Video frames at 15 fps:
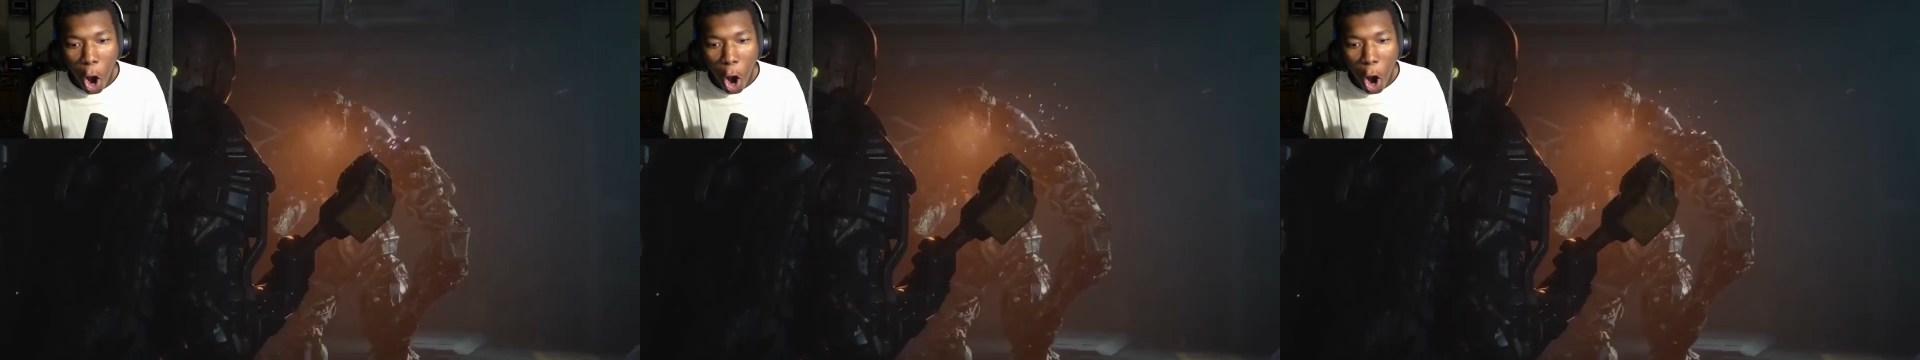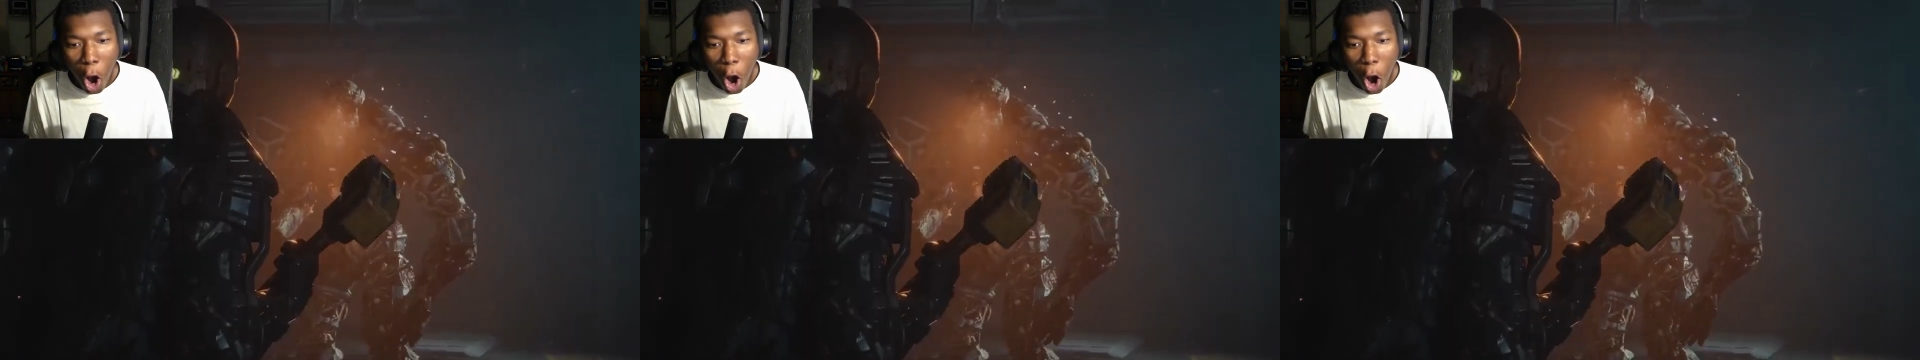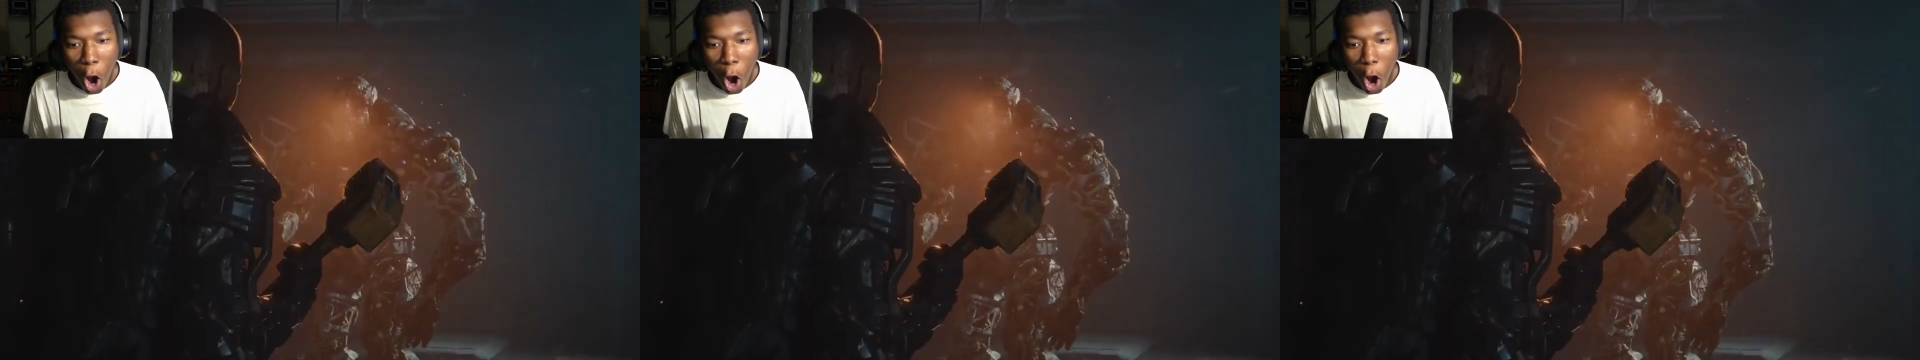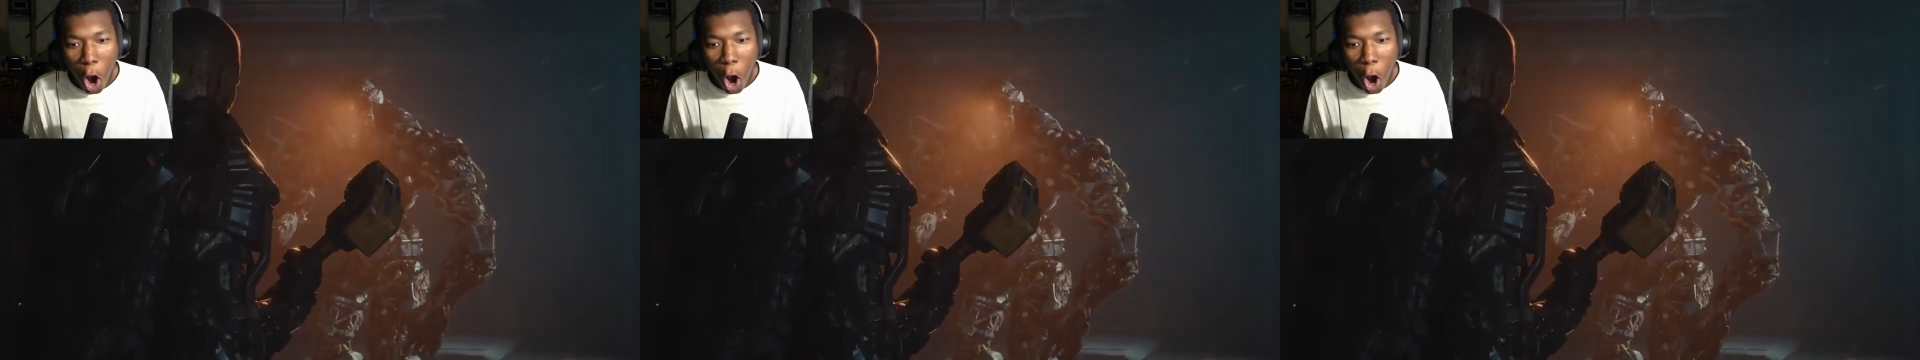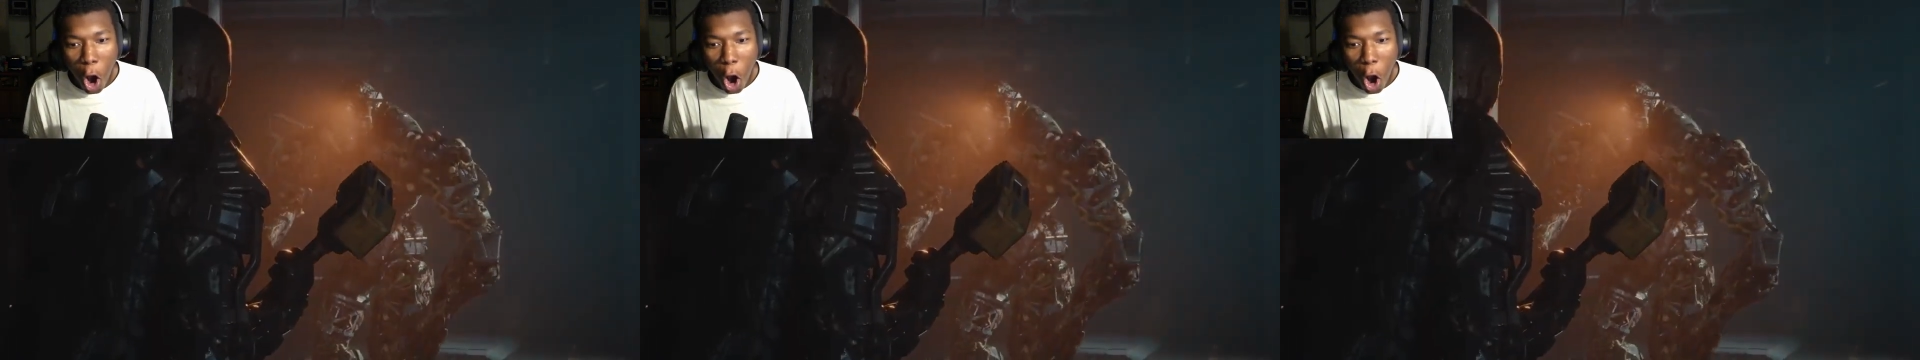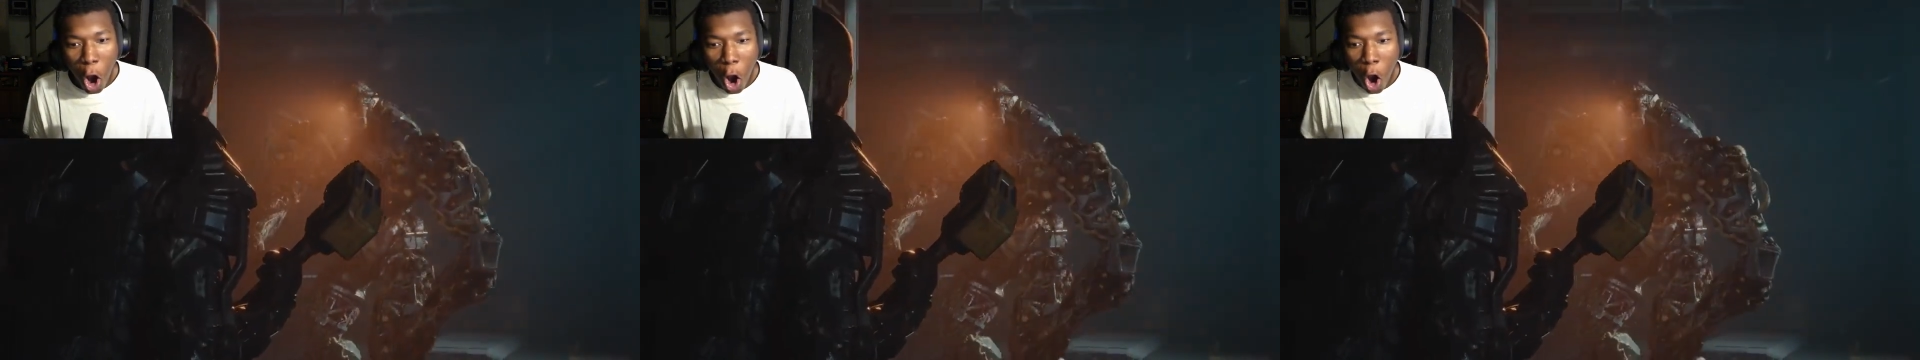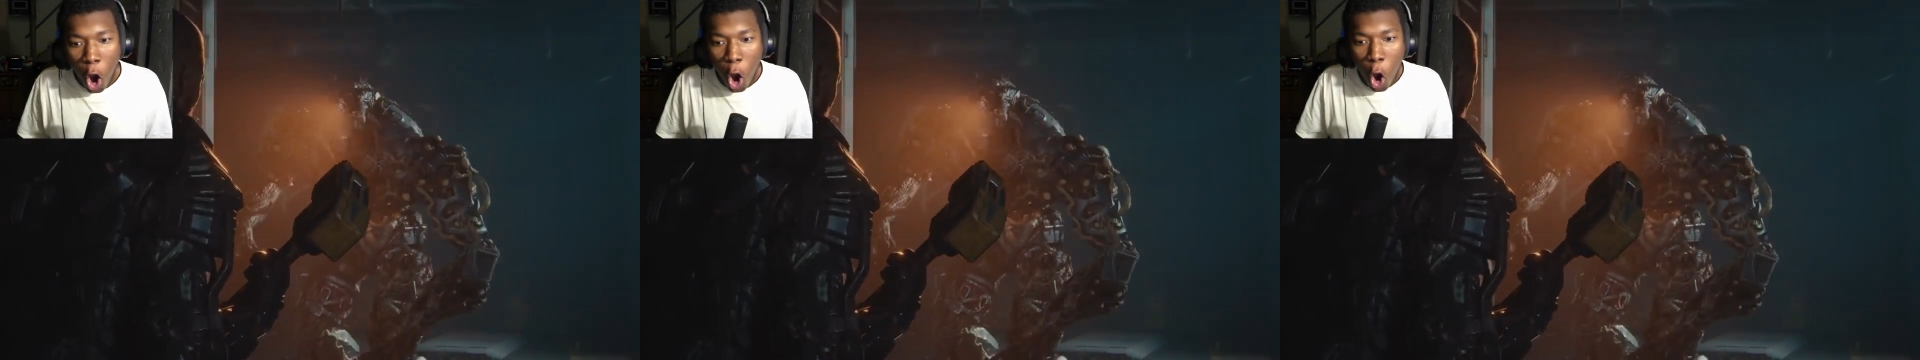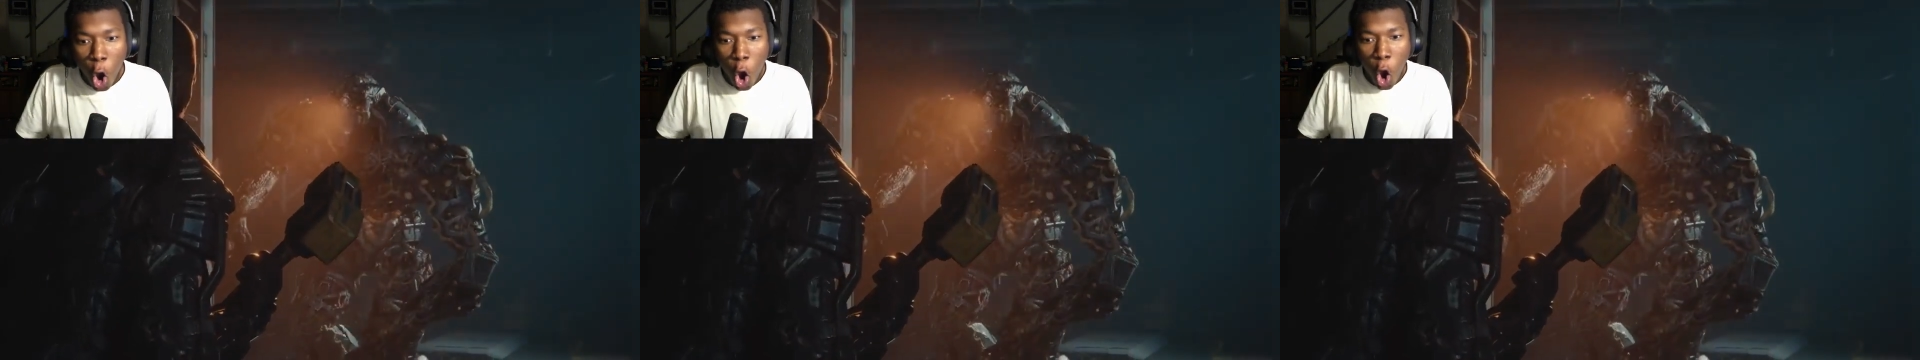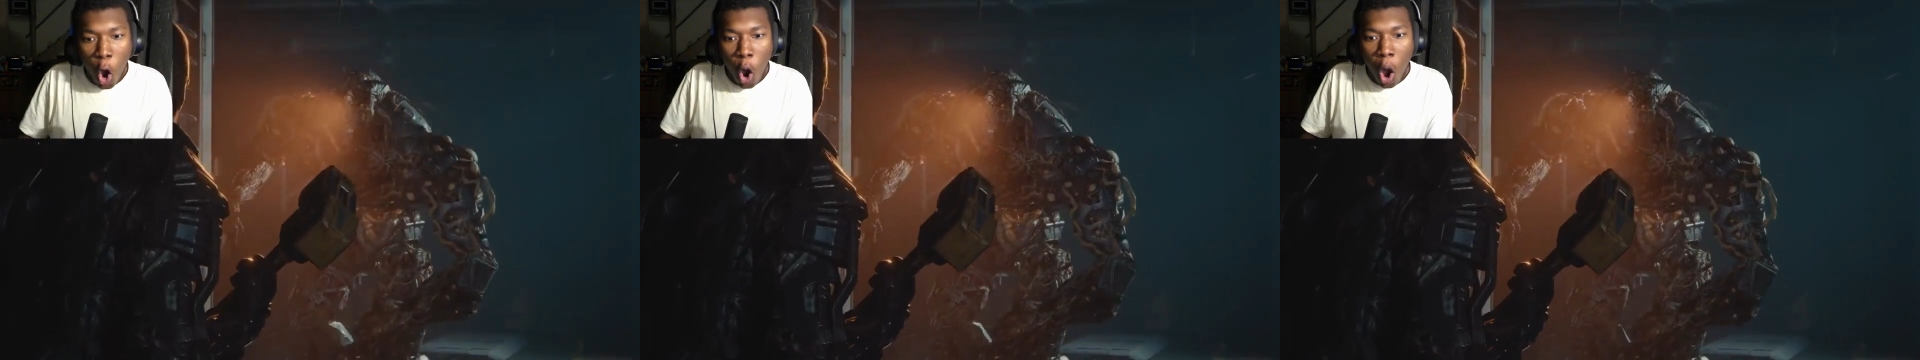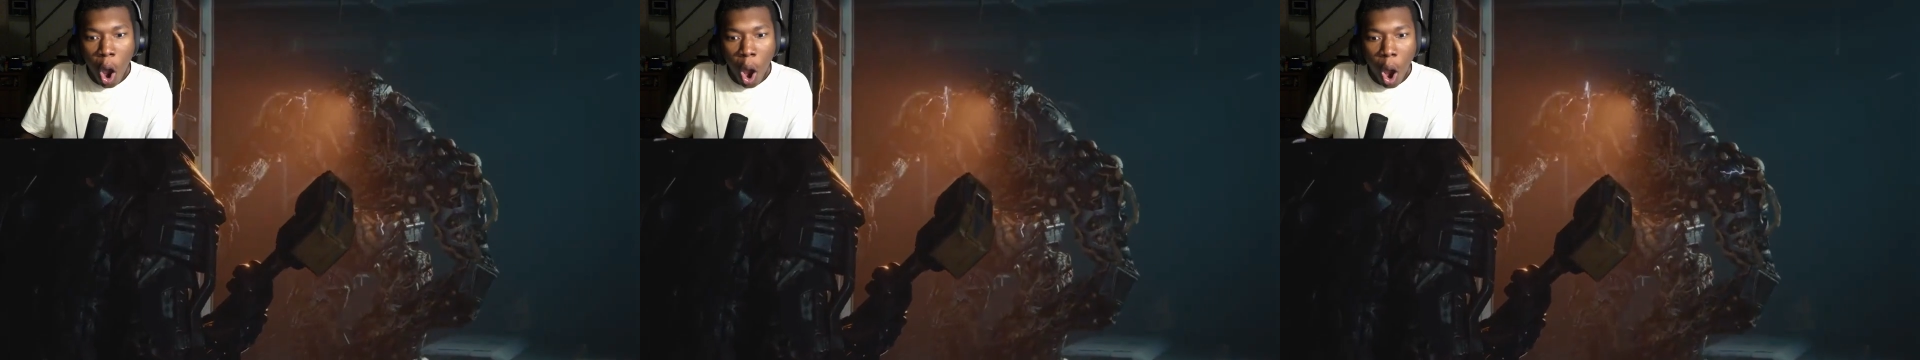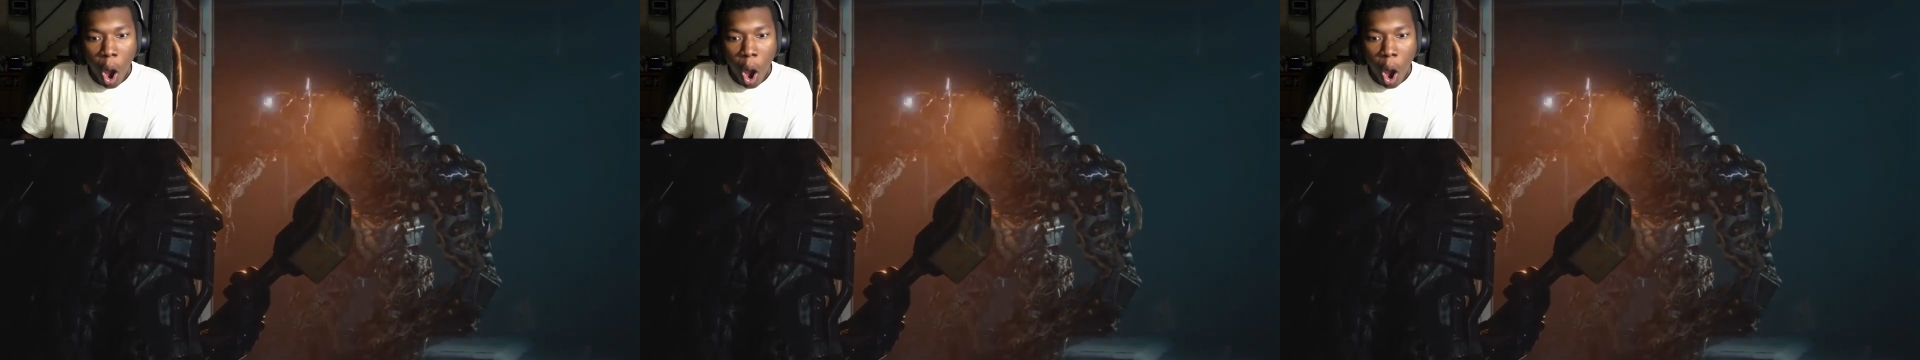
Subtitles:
[no speech]